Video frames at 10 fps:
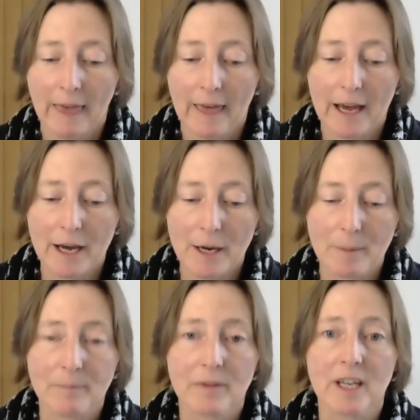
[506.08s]

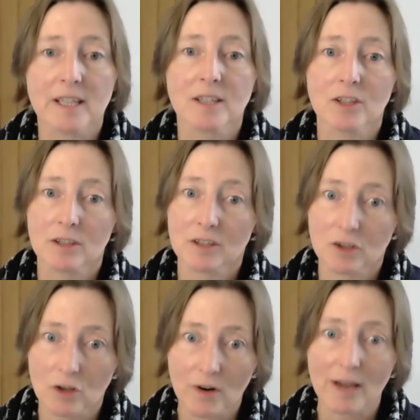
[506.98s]
There's
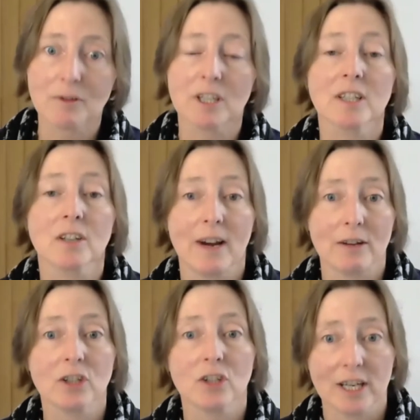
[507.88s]
strong evidence
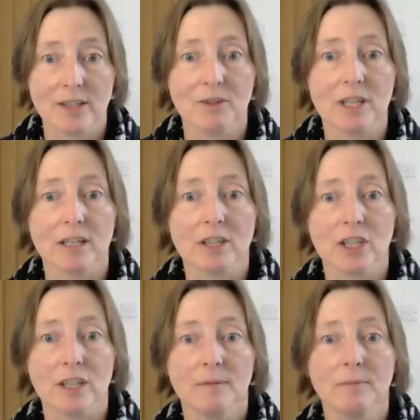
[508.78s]
around stress
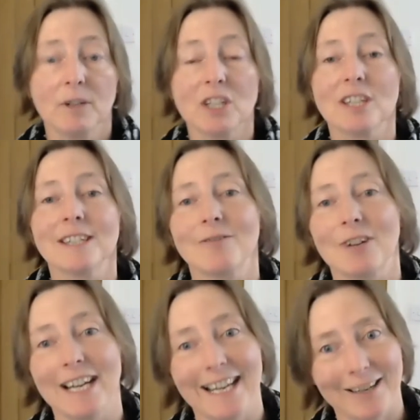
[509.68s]
reduction, which is
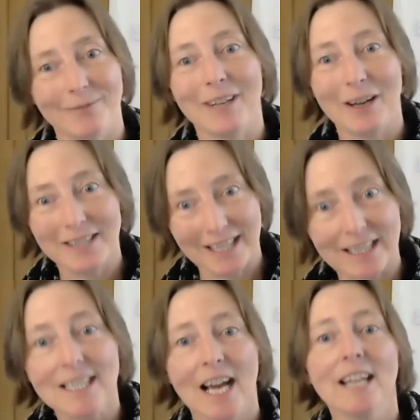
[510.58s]
really, you know, it's in the
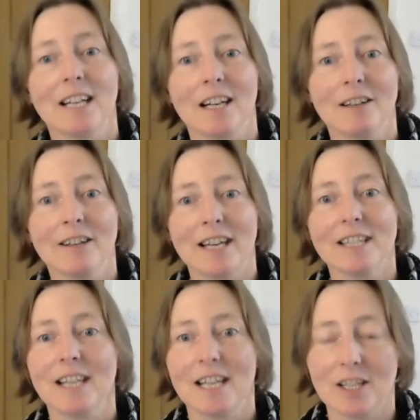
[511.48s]
title.
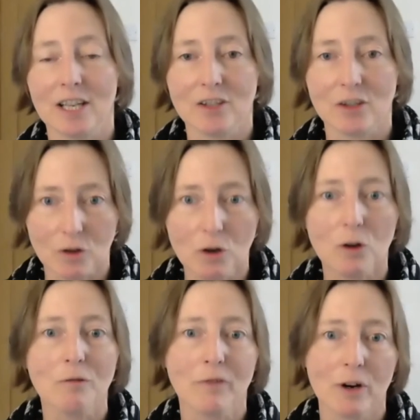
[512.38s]
That's the sort of
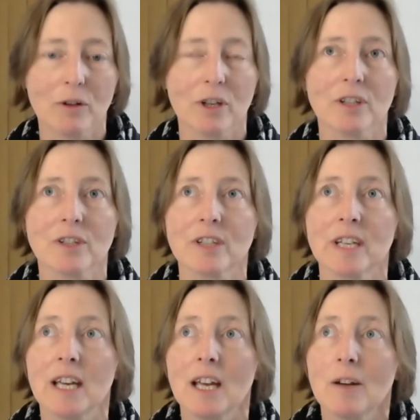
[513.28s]
core focus
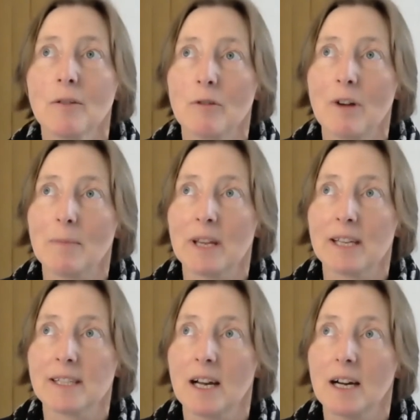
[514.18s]
for
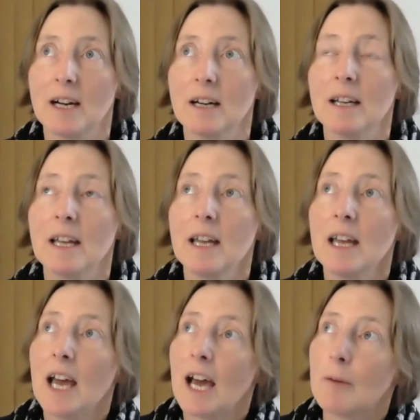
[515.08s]
MBSR.
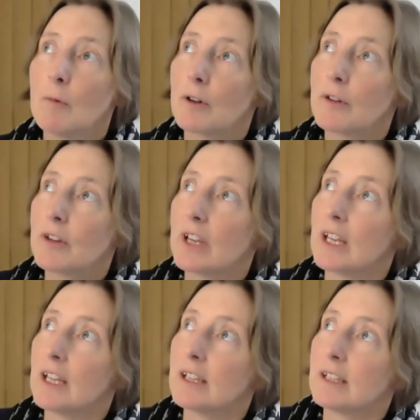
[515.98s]
And what the